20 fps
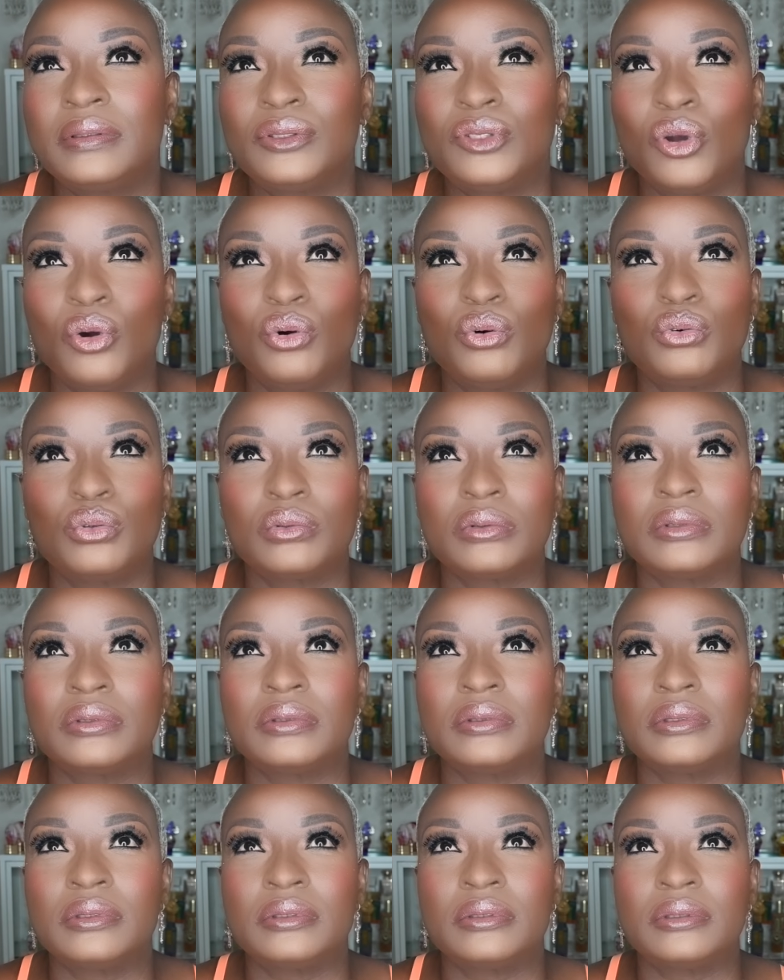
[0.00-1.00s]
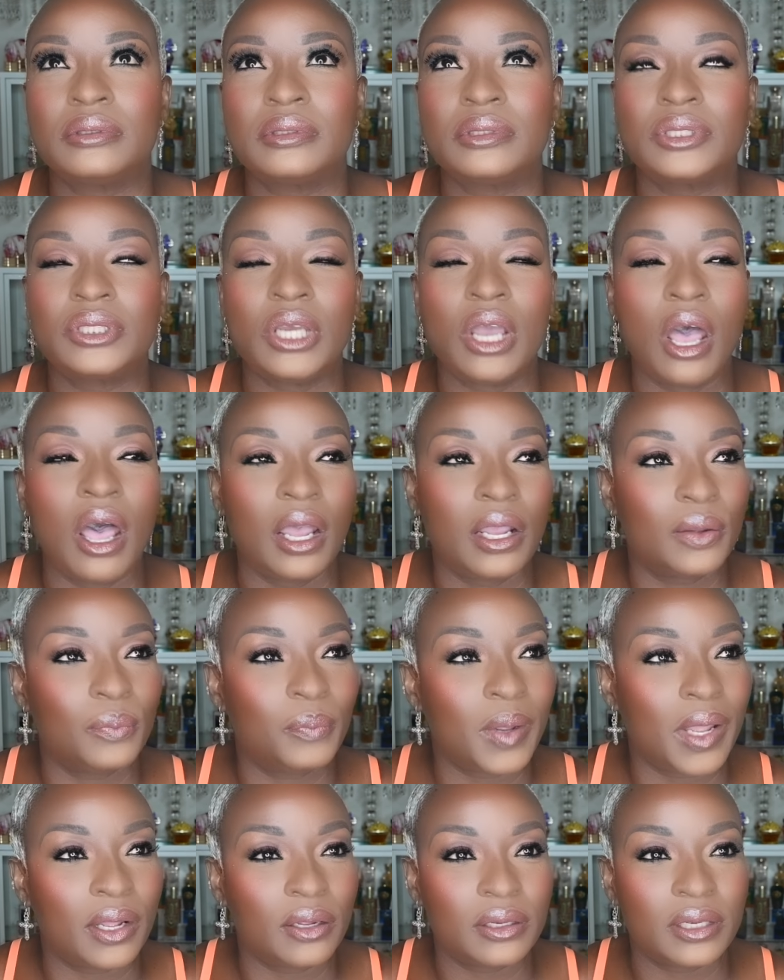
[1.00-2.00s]
don't talk
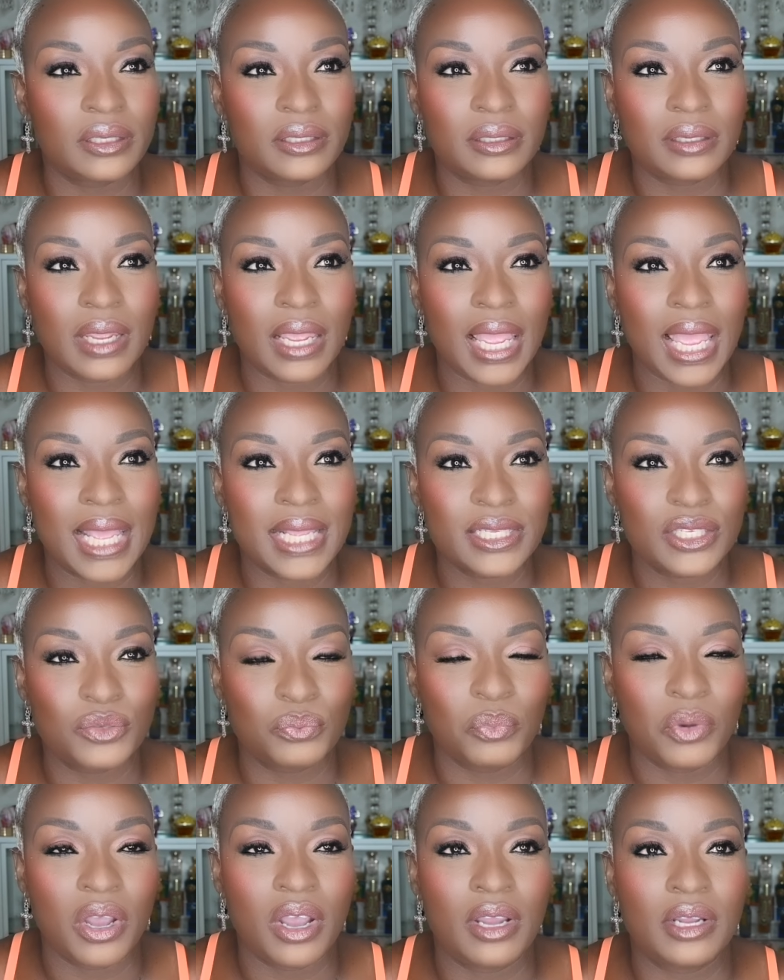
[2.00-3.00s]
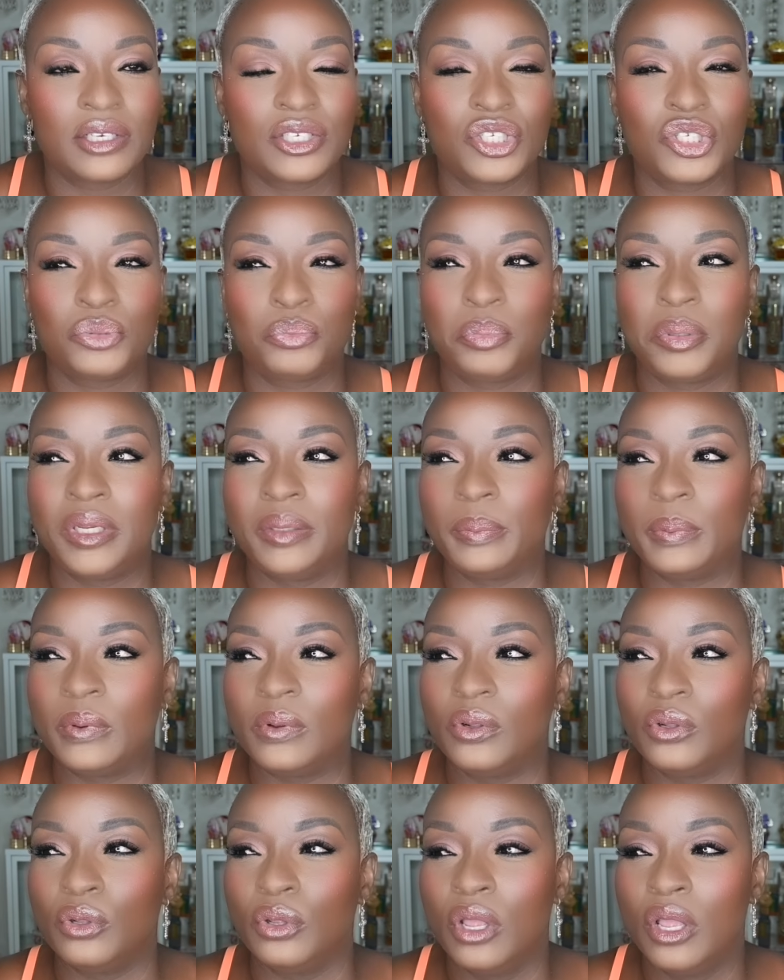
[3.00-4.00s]
about it as much.
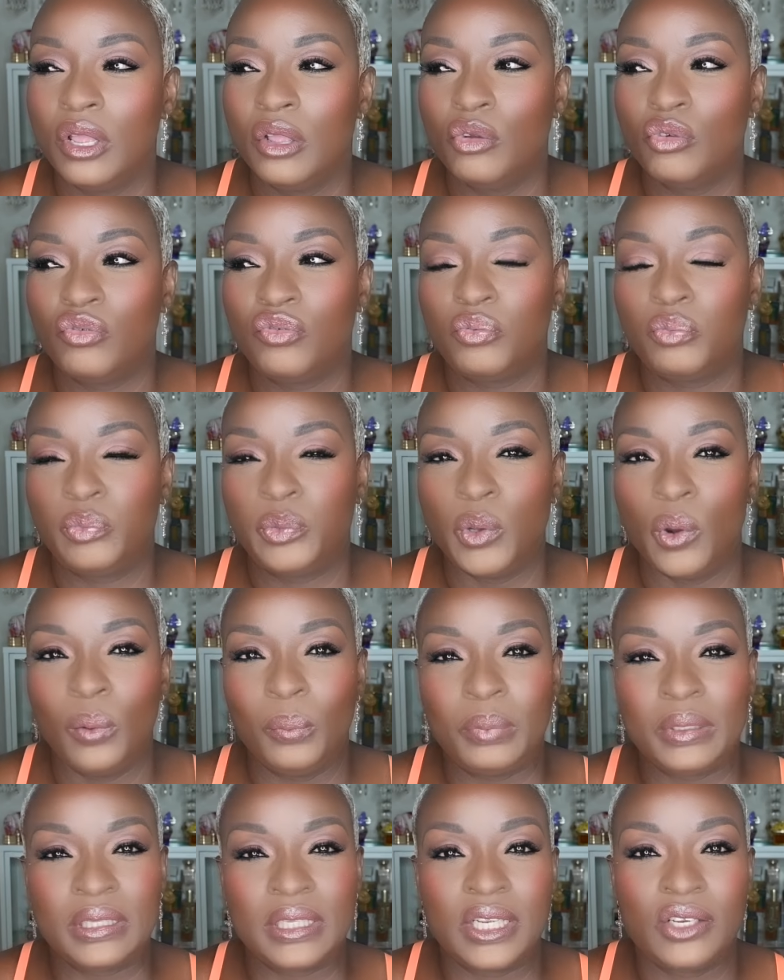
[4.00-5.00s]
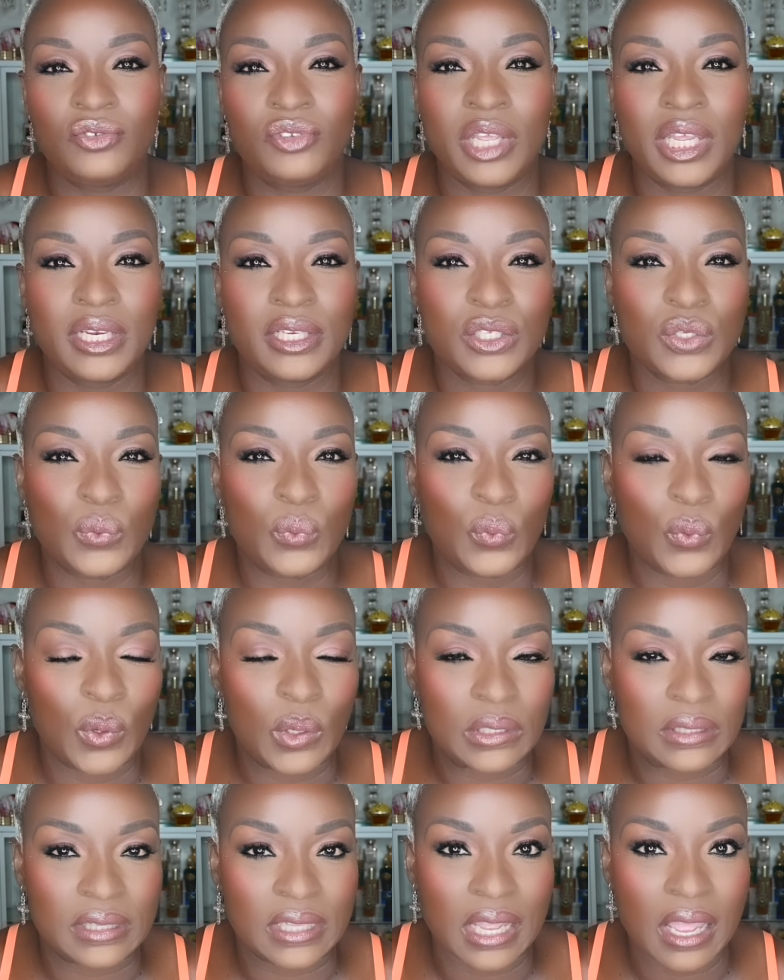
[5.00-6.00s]
People don't believe that it's
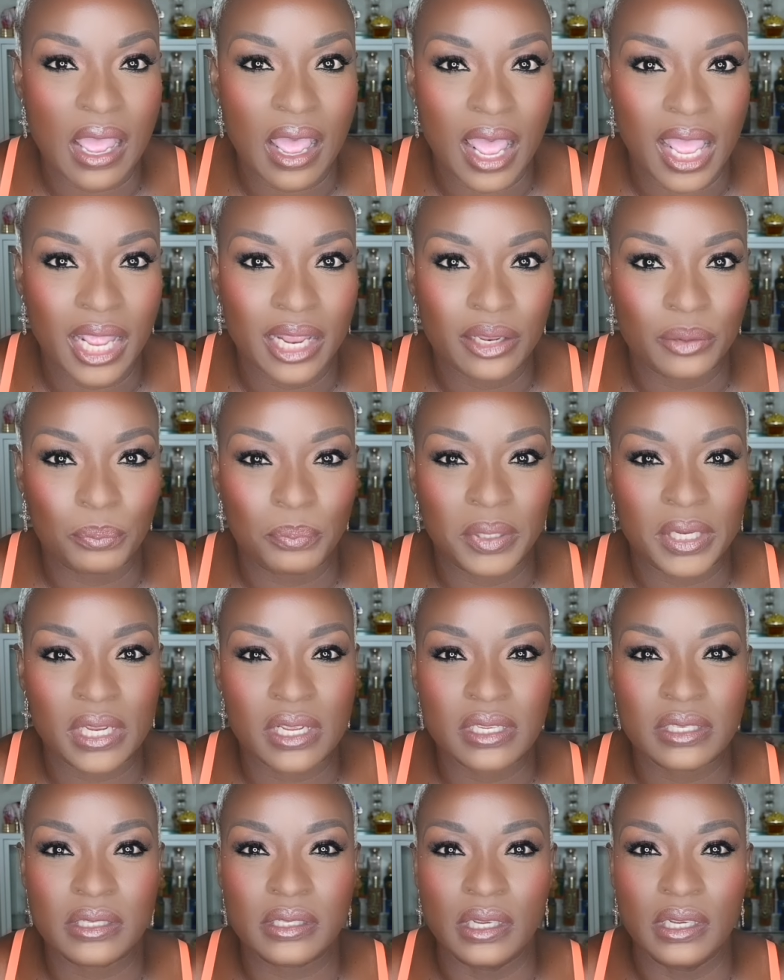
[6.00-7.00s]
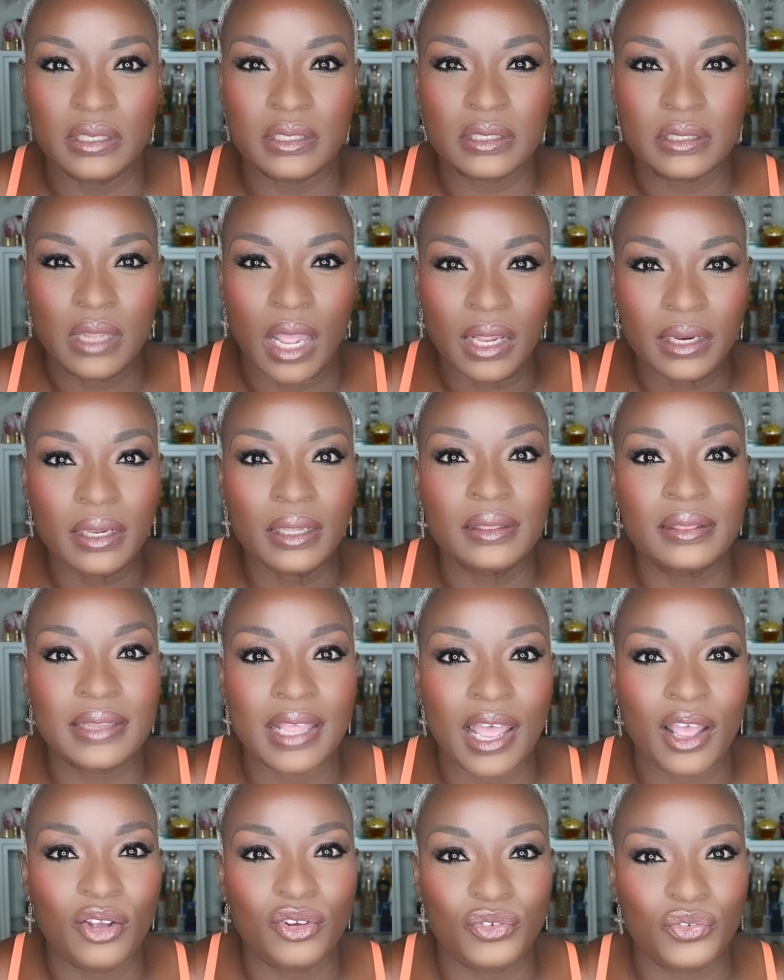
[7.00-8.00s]
worth the hype because it's not a
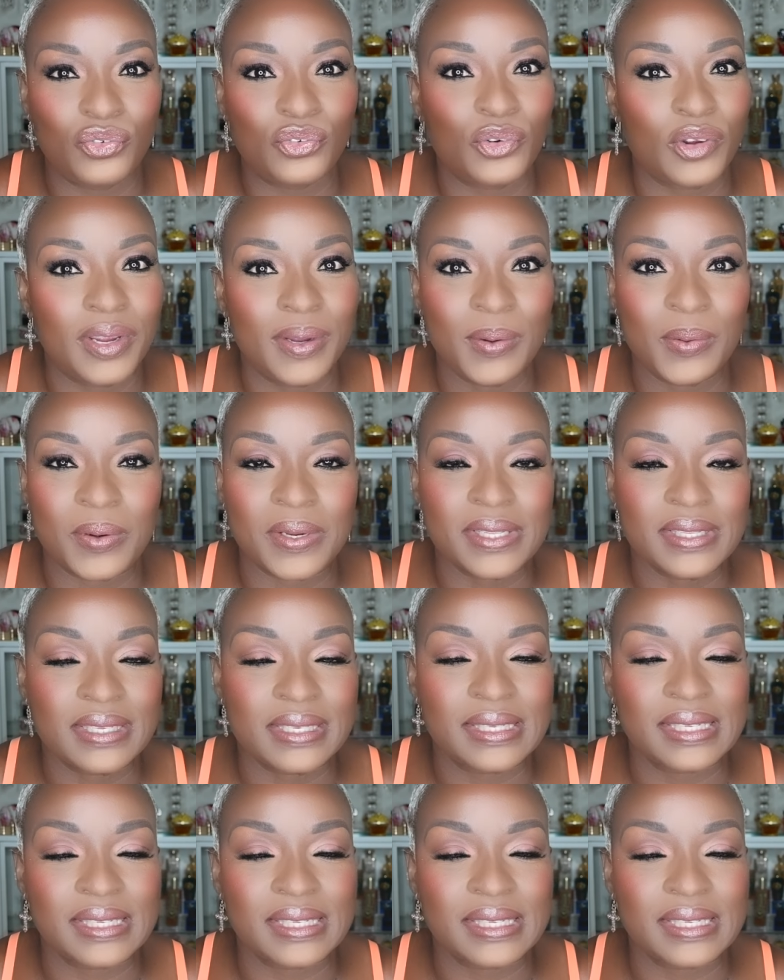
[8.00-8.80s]
loud fragrance.